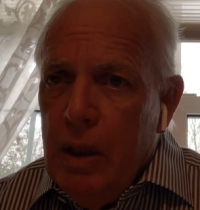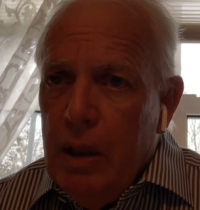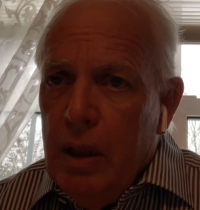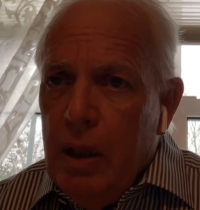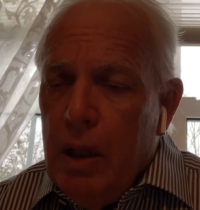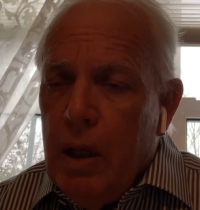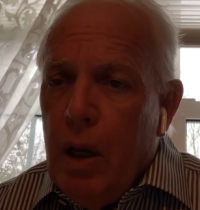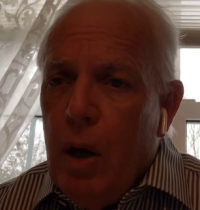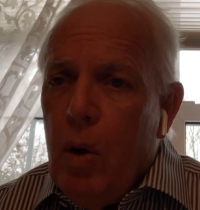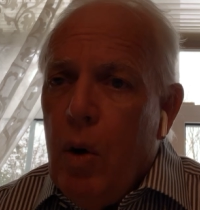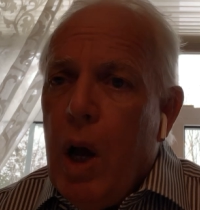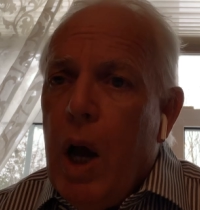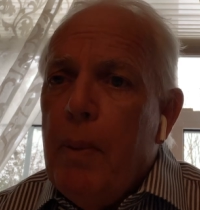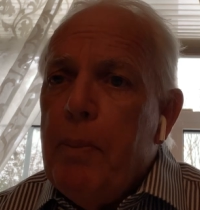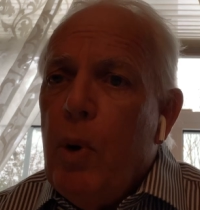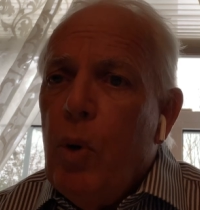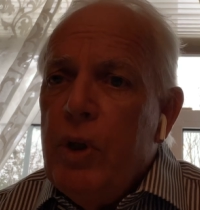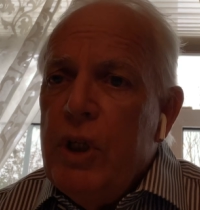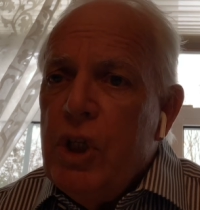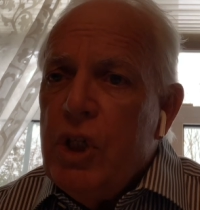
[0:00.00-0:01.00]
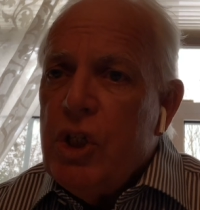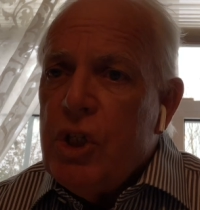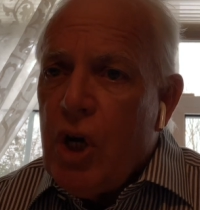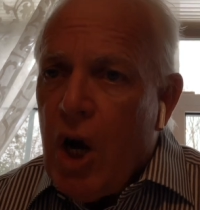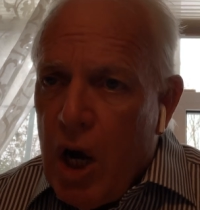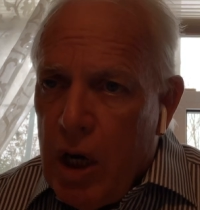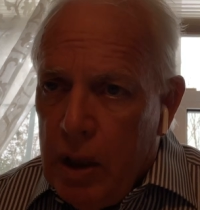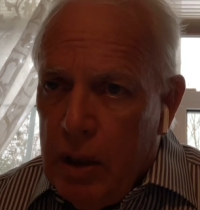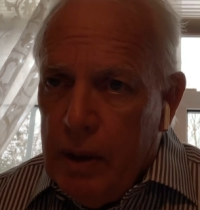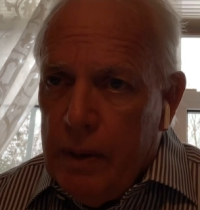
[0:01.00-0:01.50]
I'm only
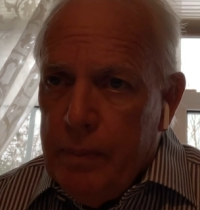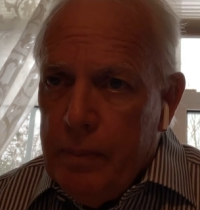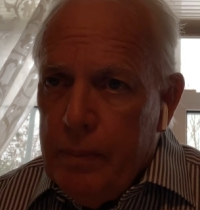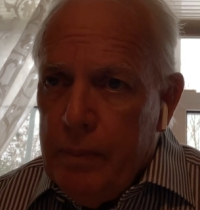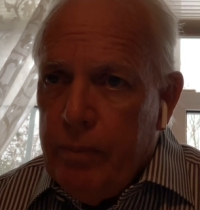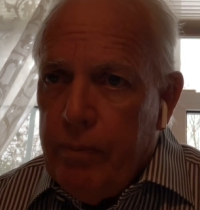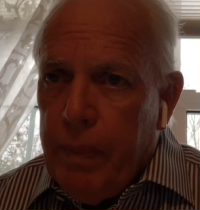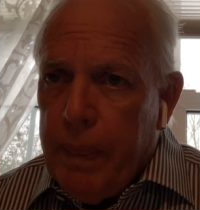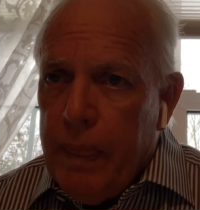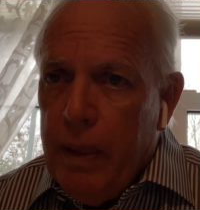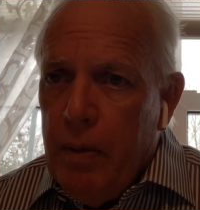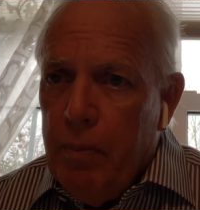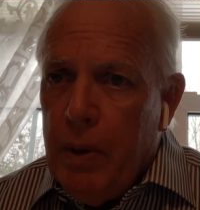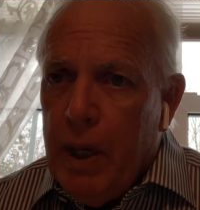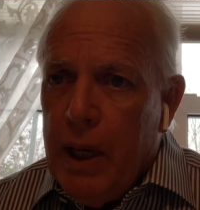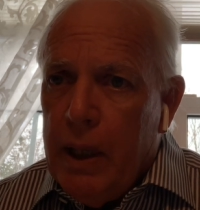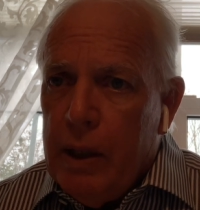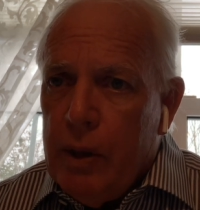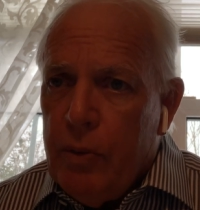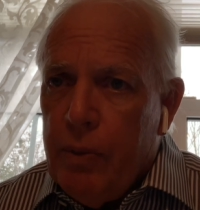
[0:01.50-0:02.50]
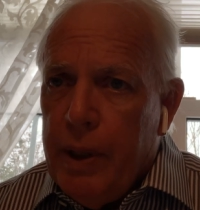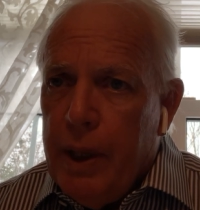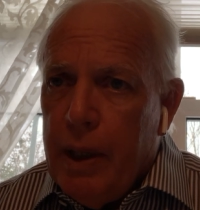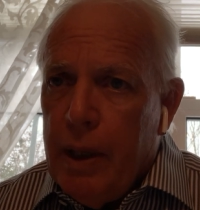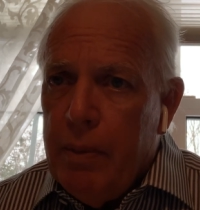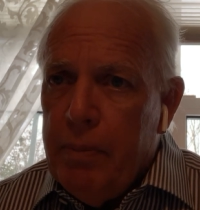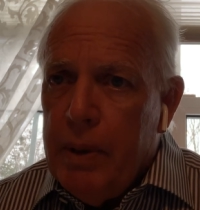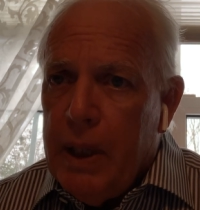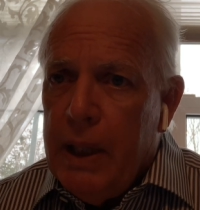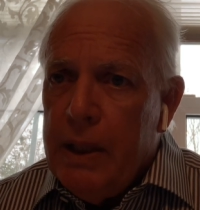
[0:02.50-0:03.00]
starting my career.